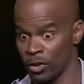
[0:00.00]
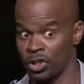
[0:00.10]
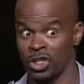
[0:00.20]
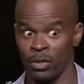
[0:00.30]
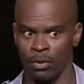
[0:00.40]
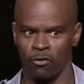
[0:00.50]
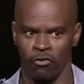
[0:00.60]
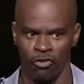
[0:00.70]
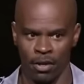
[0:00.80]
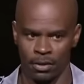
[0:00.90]
But she went
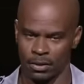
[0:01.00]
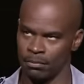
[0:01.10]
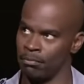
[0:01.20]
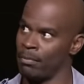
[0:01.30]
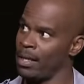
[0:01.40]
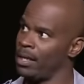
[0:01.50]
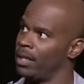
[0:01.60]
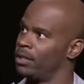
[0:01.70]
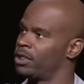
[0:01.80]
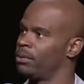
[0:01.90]
first.
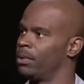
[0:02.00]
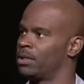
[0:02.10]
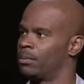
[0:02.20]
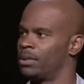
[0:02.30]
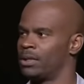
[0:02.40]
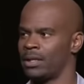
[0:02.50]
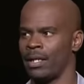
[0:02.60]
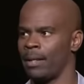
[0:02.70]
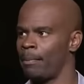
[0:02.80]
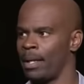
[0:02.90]
Man, she must have been
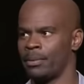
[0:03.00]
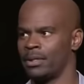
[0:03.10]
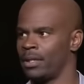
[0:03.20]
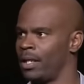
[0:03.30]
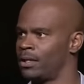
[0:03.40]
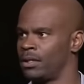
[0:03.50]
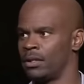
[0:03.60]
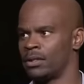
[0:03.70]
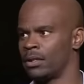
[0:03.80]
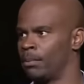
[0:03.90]
John the Baptist
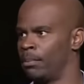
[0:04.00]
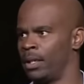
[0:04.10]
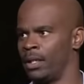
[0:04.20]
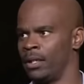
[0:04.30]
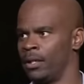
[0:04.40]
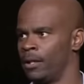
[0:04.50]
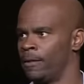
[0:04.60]
auntie or something, man.